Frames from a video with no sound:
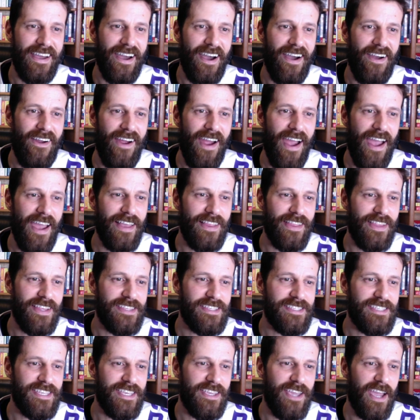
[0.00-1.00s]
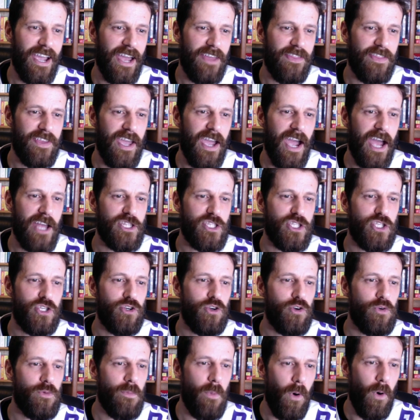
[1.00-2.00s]
All right, let's see. I think I got
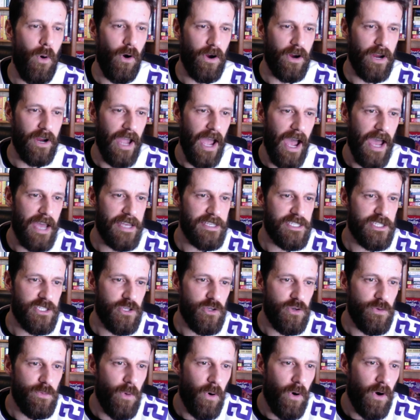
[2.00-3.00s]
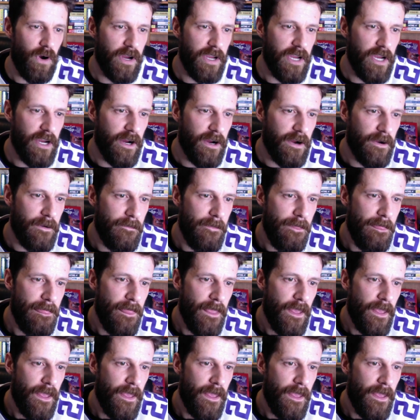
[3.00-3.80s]
two more, guys. Two more here.